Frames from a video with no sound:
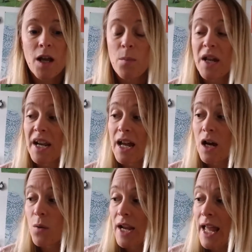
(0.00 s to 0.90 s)
But
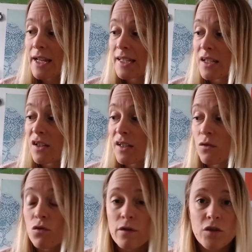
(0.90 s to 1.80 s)
now in Exodus,
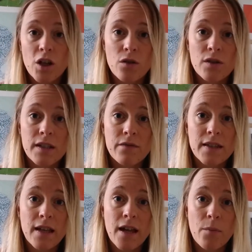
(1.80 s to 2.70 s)
all of
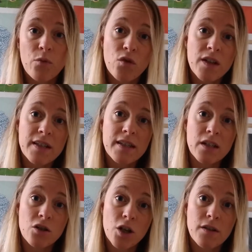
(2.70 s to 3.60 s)
Joseph's brothers
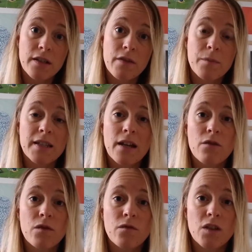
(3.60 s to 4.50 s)
and Joseph
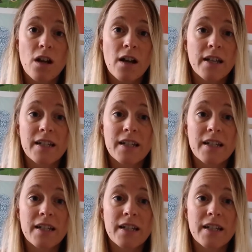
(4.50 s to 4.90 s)
himself have died.